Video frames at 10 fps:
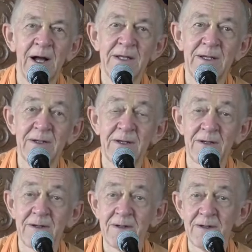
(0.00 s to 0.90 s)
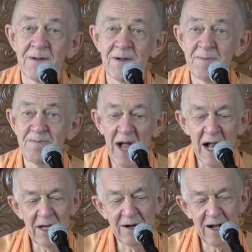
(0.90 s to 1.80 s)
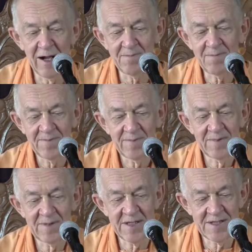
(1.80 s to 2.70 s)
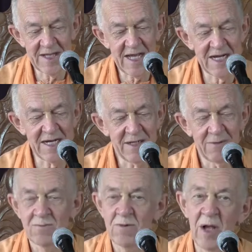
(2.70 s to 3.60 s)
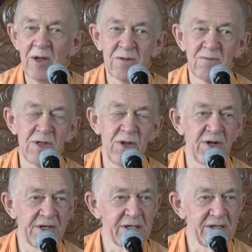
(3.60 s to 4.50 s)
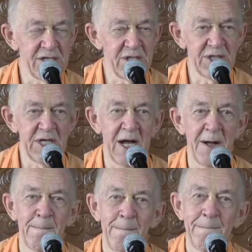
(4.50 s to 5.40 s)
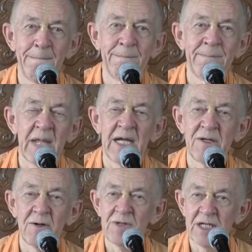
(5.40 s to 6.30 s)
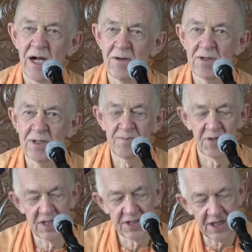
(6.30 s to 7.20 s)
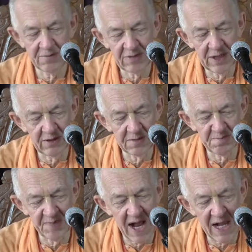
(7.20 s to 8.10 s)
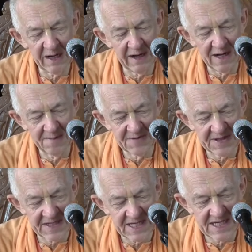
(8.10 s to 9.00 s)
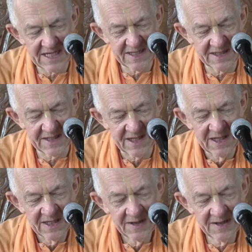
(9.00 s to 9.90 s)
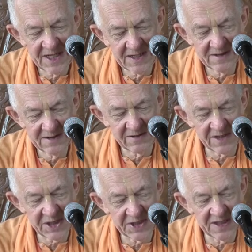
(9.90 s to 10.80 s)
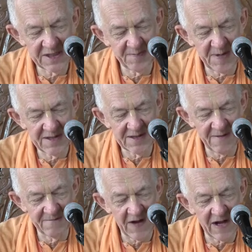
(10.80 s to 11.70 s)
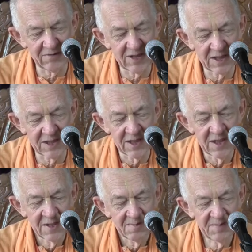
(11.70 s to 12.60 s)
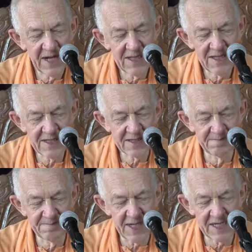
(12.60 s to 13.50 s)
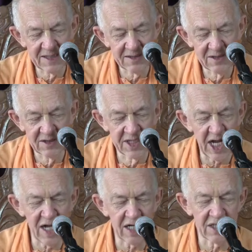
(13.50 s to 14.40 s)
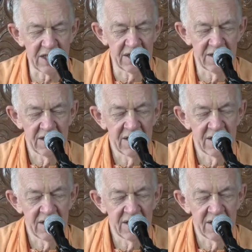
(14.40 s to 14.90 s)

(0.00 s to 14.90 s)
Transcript: And Lord Balaram is there along with Lord Krishna and all the cowherd boys. And when Lord Balaram sees that Krishna has been devoured by this big duck,